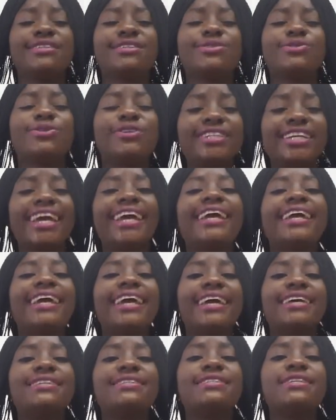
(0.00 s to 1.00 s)
today
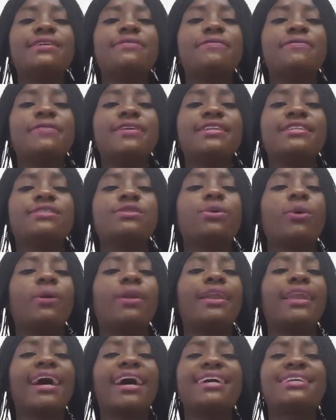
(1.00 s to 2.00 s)
as if it's your
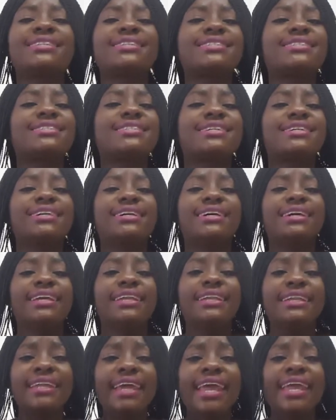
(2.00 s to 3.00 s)
last
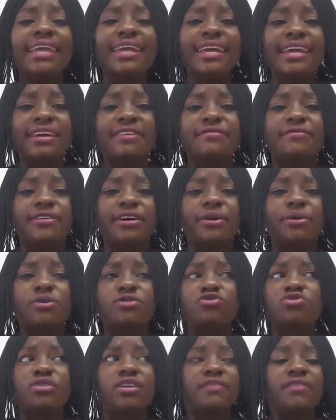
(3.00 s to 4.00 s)
day ever,
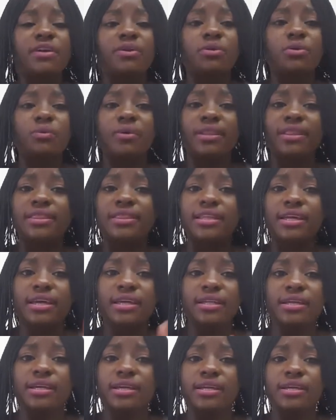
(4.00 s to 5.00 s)
because you never know when
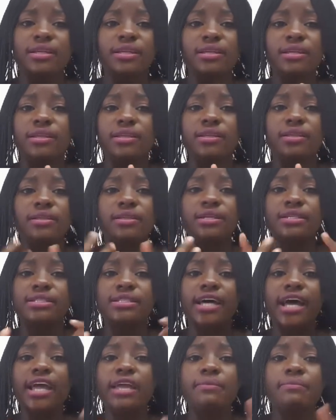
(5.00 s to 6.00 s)
the
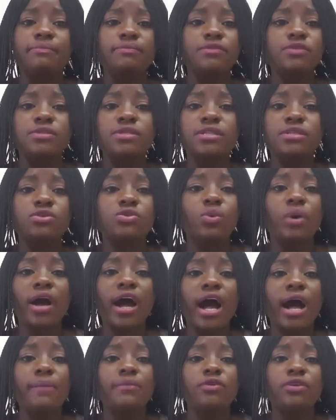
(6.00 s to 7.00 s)
time to
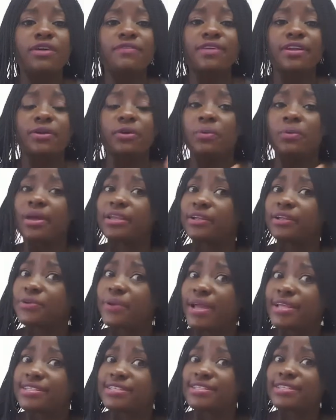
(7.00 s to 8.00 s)
come. You never know when
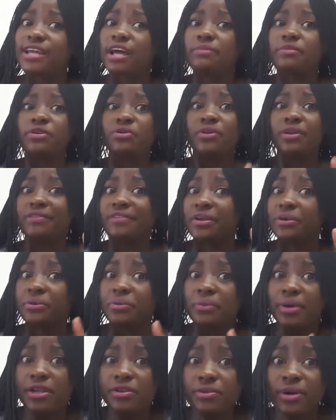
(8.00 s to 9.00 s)
Christ is coming. You never
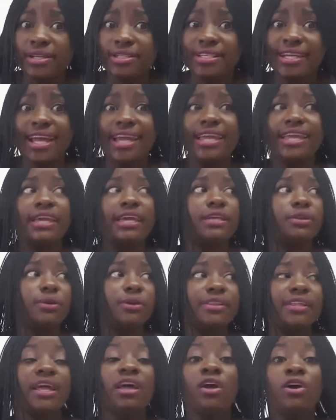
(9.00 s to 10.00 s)
know when you are dying and
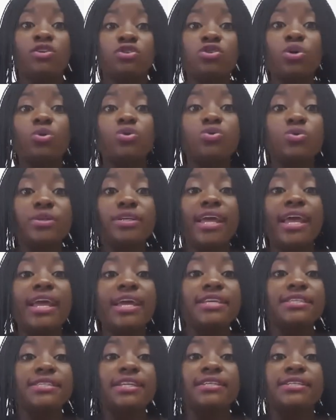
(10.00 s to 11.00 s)
all that. So
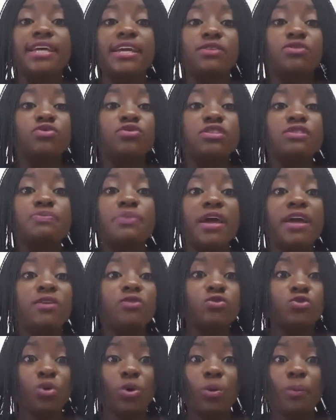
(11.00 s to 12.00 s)
today is the day to
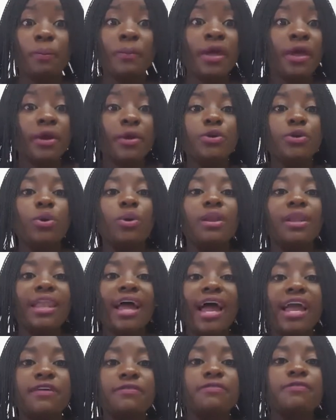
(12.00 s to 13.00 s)
spend your
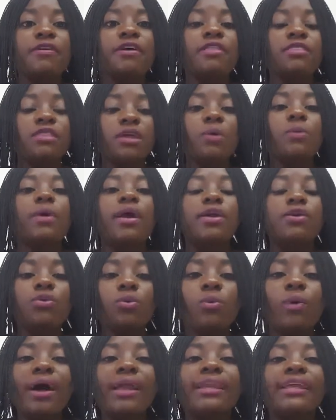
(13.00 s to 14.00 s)
life the way
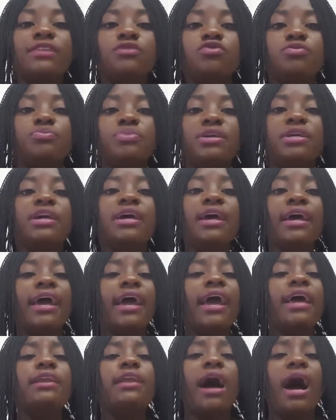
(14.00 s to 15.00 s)
you want it to be.
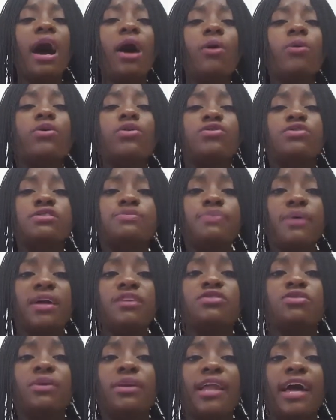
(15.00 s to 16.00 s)
And how you
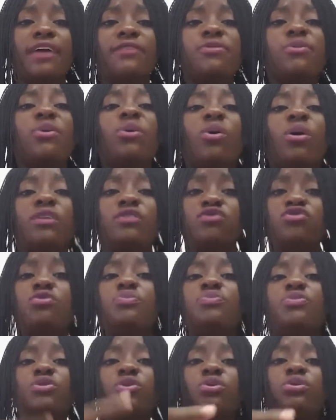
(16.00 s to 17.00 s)
spend your life will
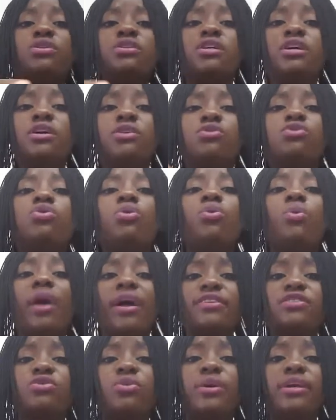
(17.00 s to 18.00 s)
contribute
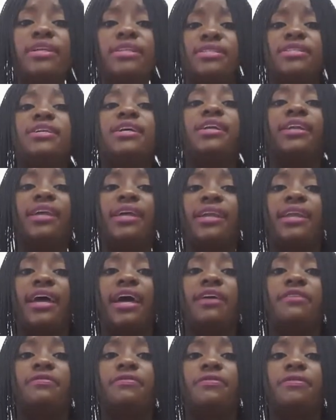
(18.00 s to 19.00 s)
towards your internal
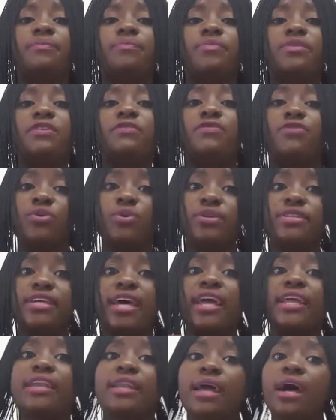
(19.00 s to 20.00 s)
life. If you
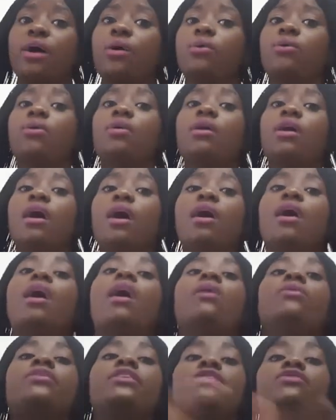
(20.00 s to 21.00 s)
die now,
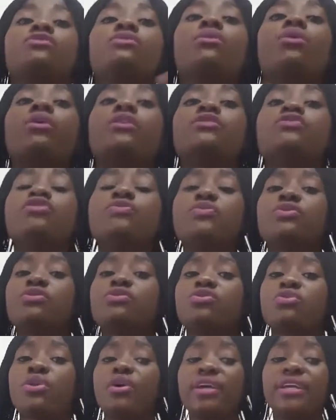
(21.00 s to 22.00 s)
how did you
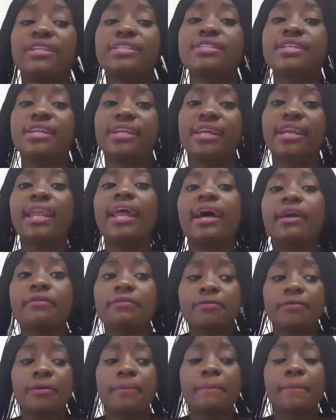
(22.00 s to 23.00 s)
contribute to your internal
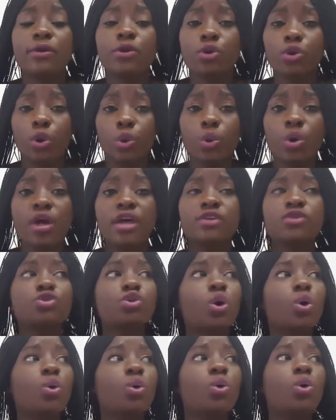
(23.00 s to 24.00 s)
life? You know?
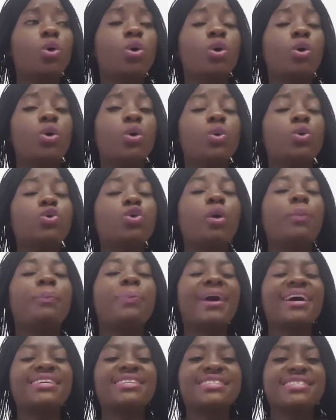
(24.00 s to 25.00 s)
So your
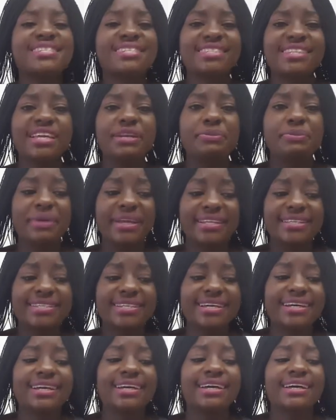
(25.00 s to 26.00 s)
past doesn't
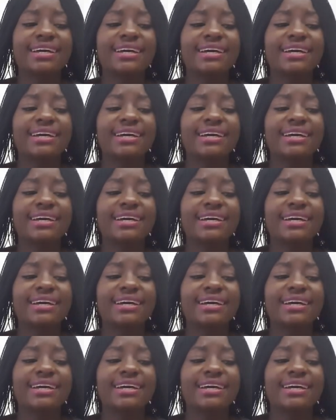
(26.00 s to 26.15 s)
matter.